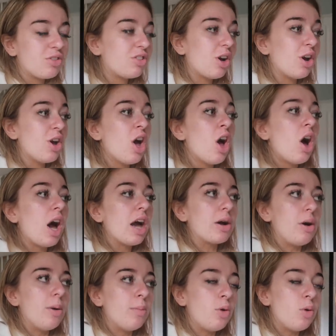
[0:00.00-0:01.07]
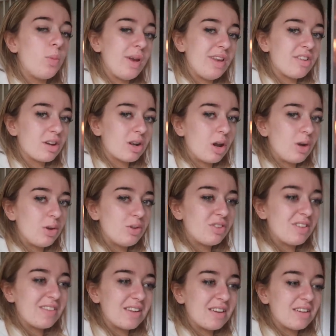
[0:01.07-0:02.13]
So I got more winter
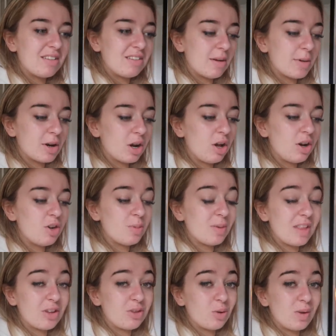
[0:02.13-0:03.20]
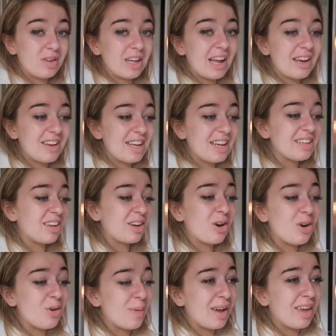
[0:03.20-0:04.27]
clothes than summer clothes, but that's always handy because I
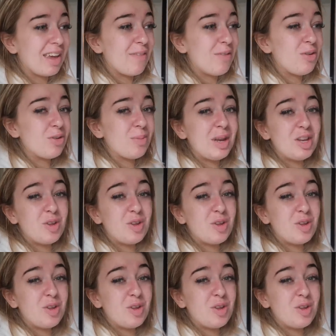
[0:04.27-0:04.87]
hope I can give you some